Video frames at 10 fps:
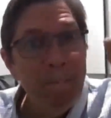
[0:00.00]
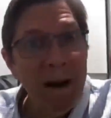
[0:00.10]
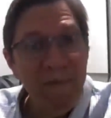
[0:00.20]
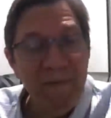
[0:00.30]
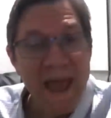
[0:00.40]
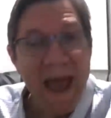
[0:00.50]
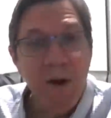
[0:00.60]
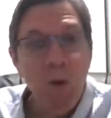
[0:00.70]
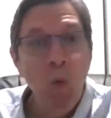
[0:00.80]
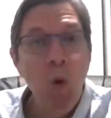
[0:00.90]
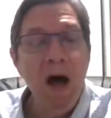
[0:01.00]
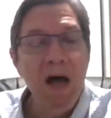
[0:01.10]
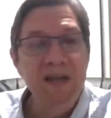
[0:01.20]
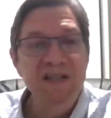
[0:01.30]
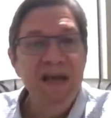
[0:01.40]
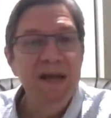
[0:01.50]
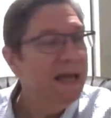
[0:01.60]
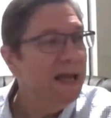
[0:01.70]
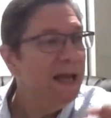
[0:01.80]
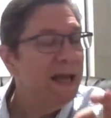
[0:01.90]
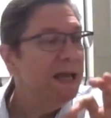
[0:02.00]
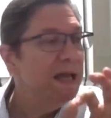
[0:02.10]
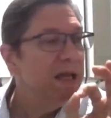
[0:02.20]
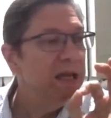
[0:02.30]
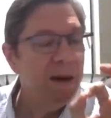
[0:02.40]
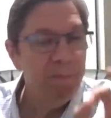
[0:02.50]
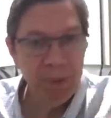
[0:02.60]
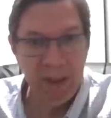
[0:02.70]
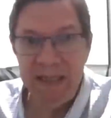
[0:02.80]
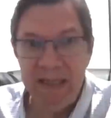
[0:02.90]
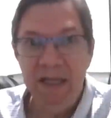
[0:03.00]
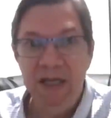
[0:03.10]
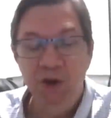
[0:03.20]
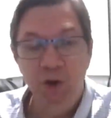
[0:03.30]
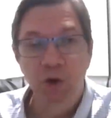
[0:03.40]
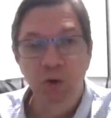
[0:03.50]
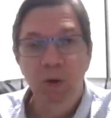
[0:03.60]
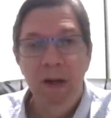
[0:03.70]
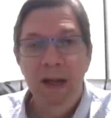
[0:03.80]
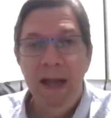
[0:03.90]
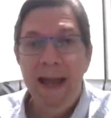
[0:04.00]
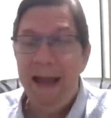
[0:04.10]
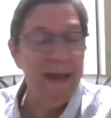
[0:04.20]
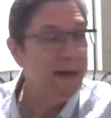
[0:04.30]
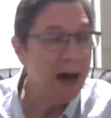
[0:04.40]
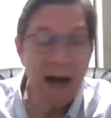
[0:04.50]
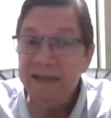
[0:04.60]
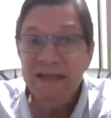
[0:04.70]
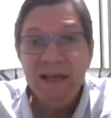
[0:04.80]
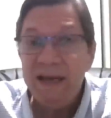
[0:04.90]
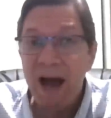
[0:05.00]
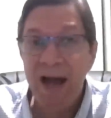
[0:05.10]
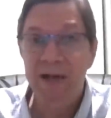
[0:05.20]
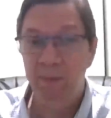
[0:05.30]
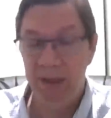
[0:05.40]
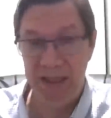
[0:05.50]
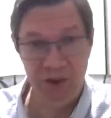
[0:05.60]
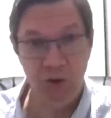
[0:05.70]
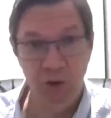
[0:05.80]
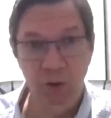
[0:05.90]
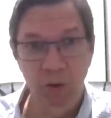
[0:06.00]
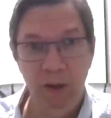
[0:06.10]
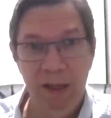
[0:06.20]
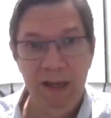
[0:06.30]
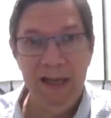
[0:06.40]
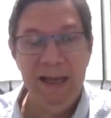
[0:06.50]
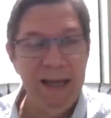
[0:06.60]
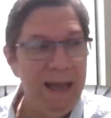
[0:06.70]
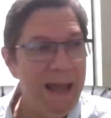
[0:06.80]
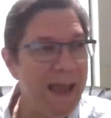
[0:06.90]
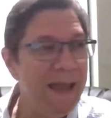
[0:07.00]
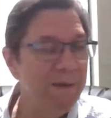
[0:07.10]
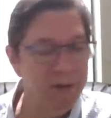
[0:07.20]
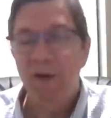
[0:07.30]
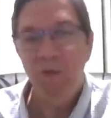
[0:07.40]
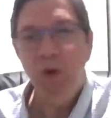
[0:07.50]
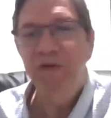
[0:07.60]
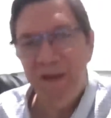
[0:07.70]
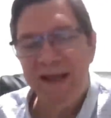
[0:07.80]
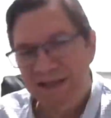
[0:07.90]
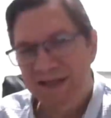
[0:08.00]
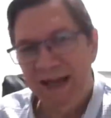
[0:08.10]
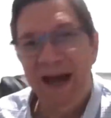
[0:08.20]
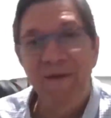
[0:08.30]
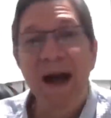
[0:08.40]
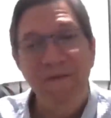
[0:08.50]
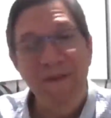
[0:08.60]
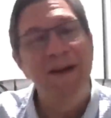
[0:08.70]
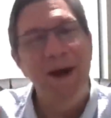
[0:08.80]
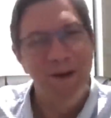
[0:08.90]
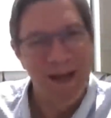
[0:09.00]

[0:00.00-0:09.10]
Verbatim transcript: But that was completely true and undeniably true. And now, of course, like I said, I, I, found out